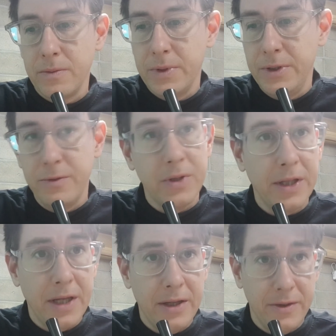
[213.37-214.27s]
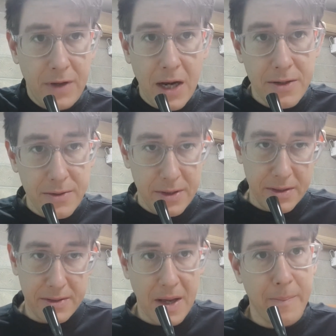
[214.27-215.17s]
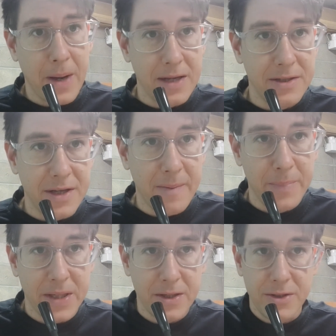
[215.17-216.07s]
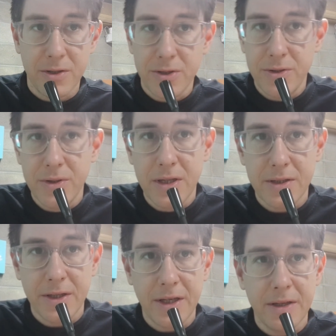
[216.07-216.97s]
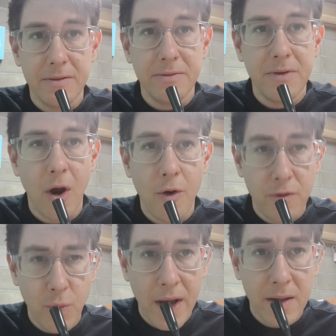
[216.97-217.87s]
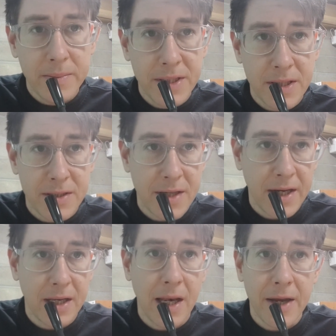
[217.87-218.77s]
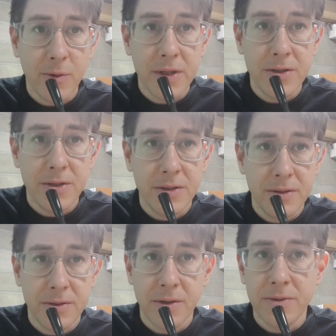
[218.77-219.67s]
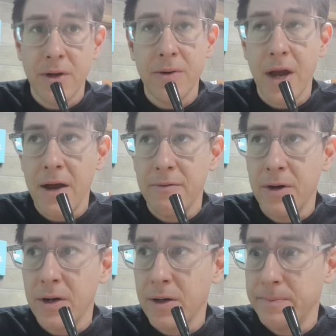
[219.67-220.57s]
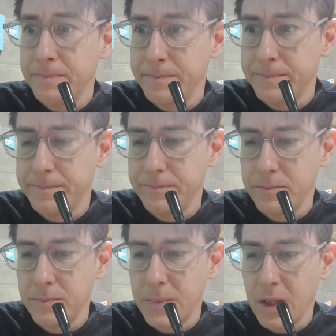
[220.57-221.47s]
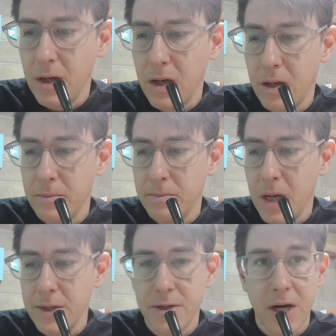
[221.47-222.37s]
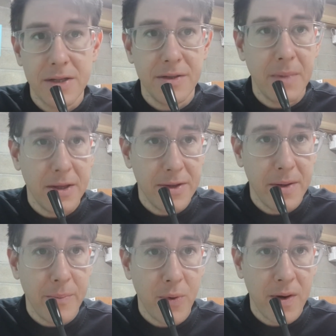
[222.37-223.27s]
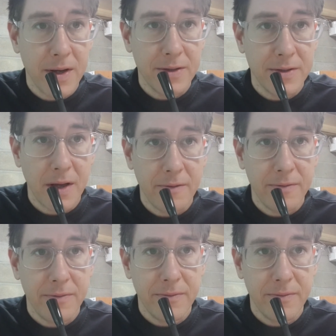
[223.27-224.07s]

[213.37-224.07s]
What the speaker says: you've got to do this step by step because your students get overwhelmed in a second language. So don't ever underestimate the importance of